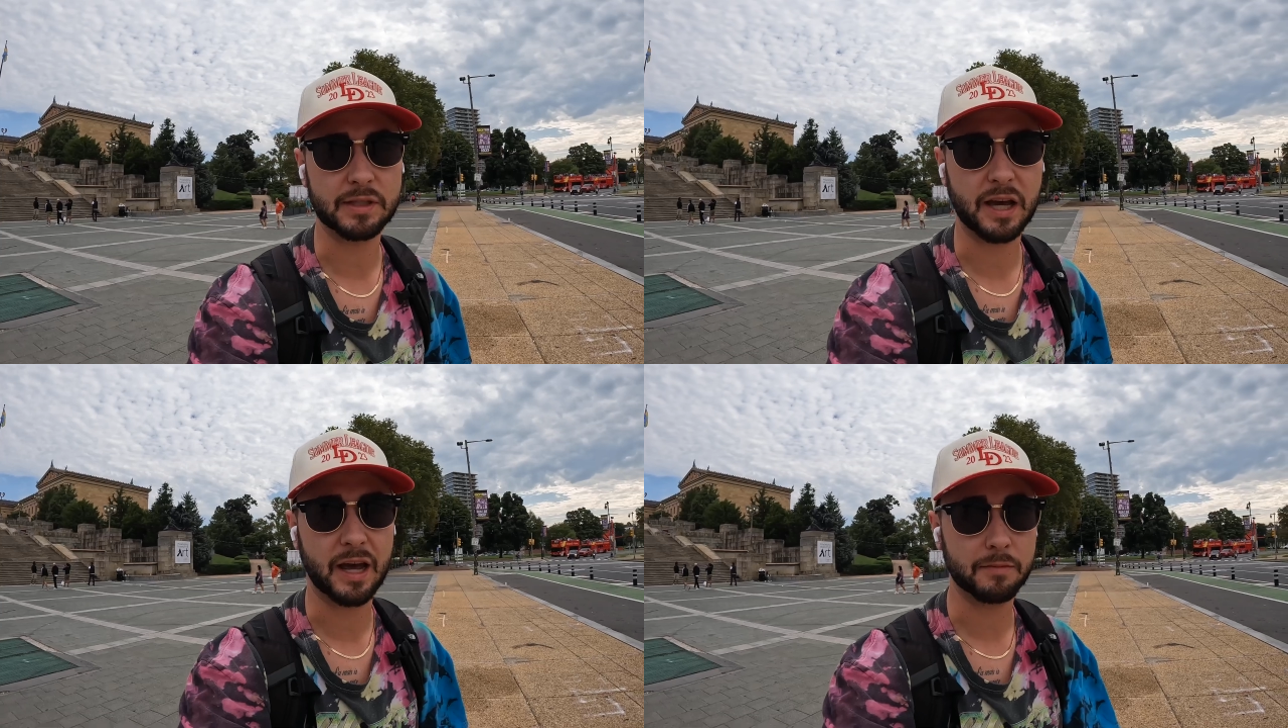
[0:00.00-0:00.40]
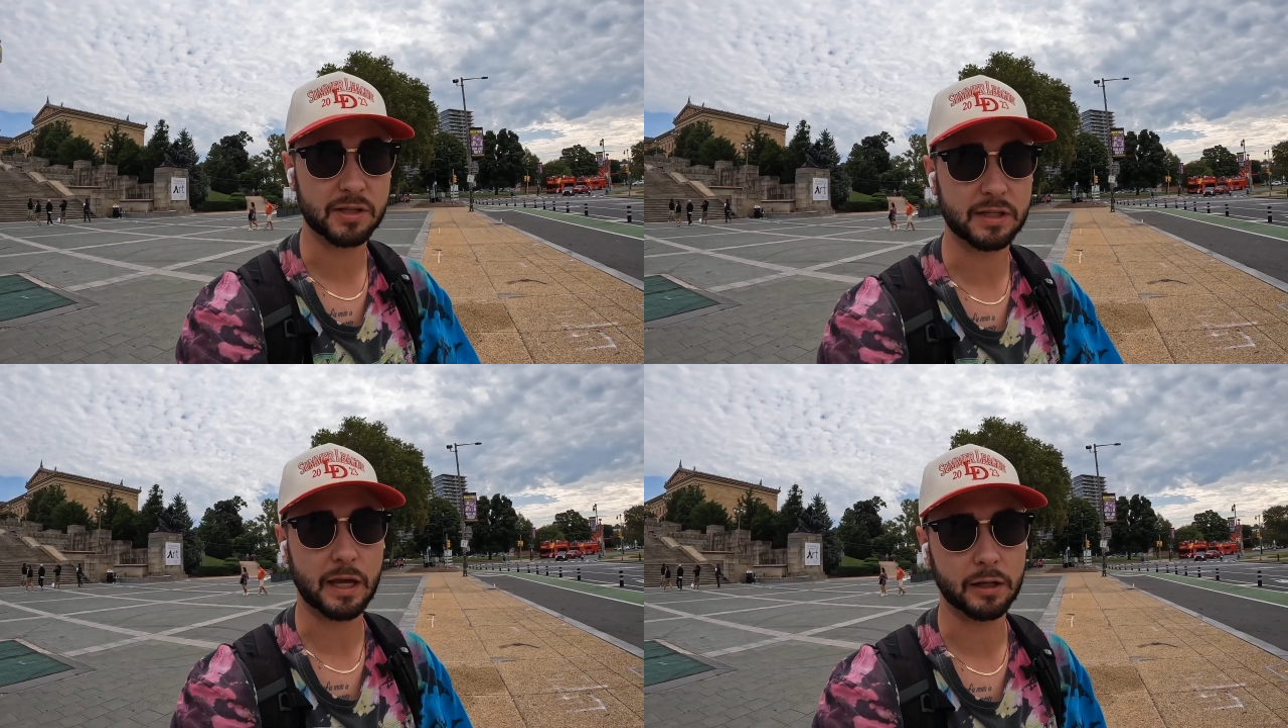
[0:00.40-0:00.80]
time
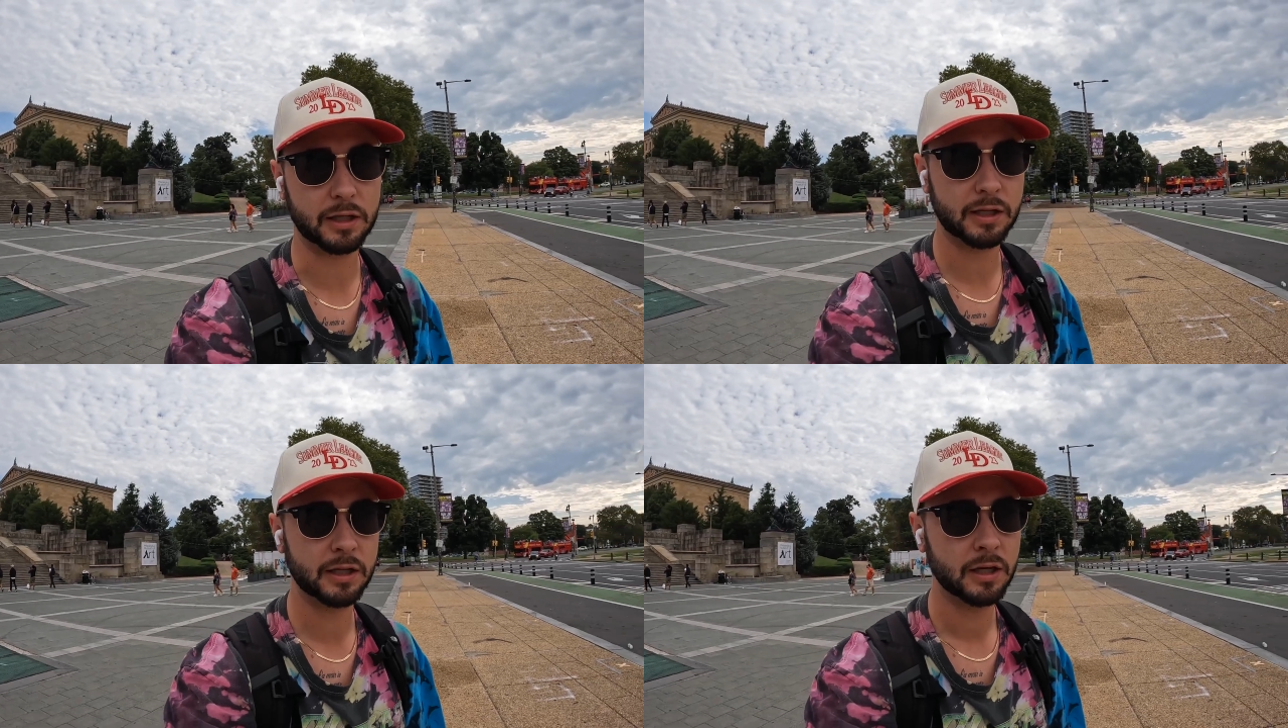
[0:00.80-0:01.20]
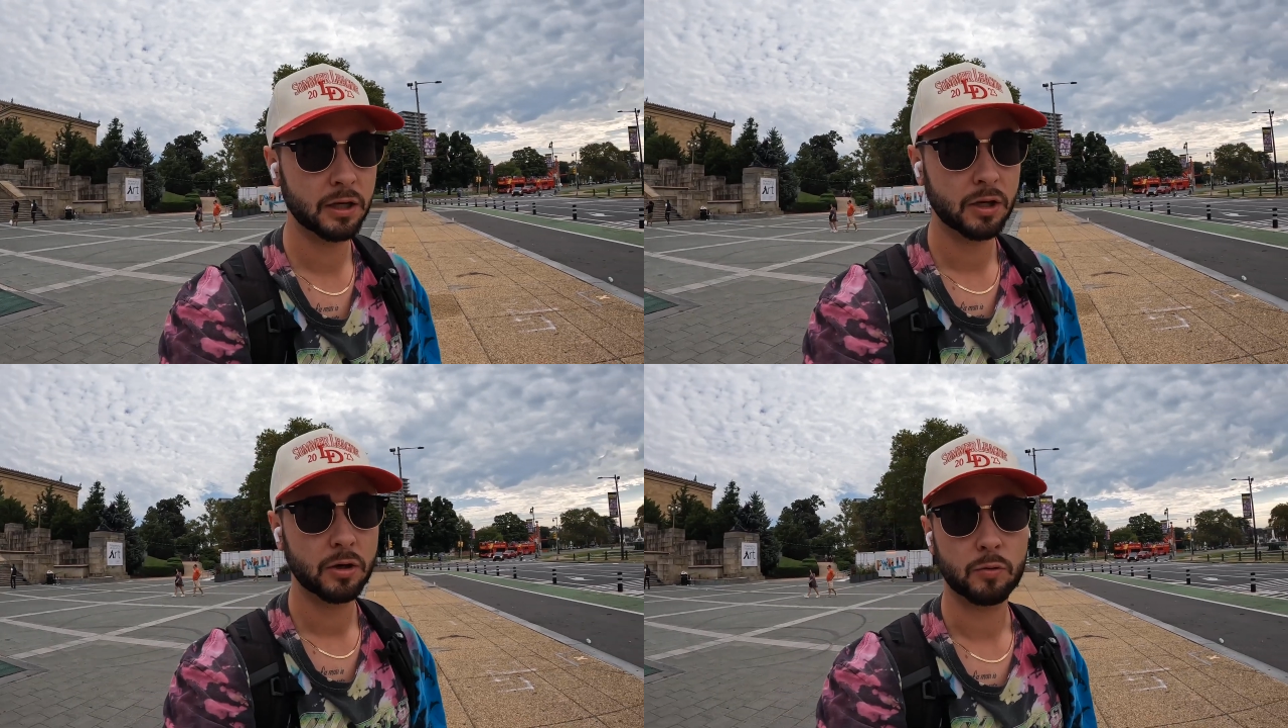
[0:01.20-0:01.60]
steadily,
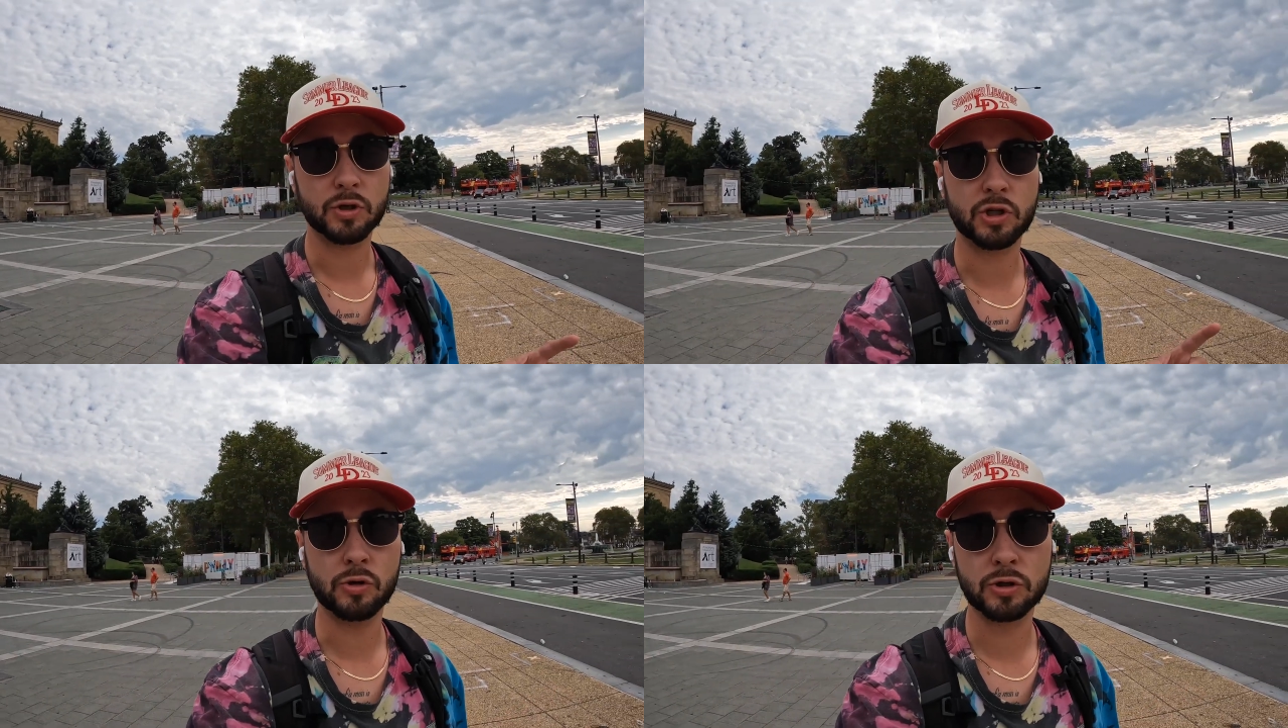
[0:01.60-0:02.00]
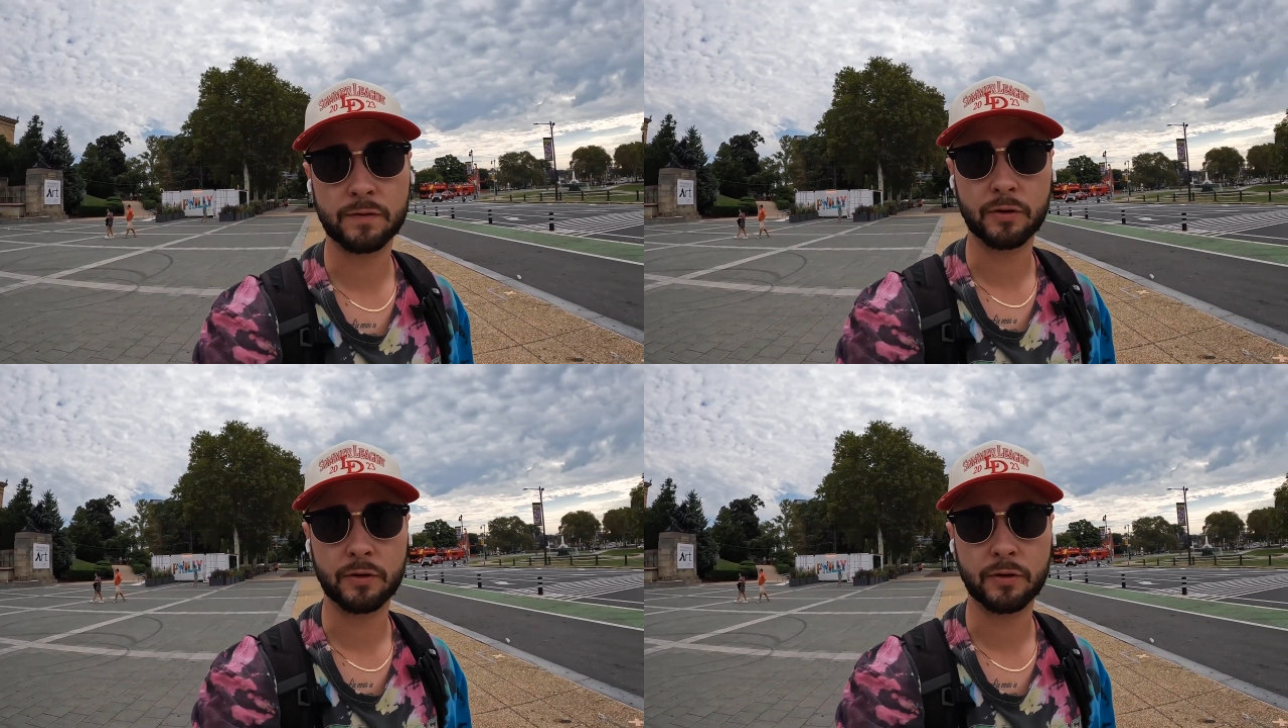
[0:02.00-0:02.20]
was used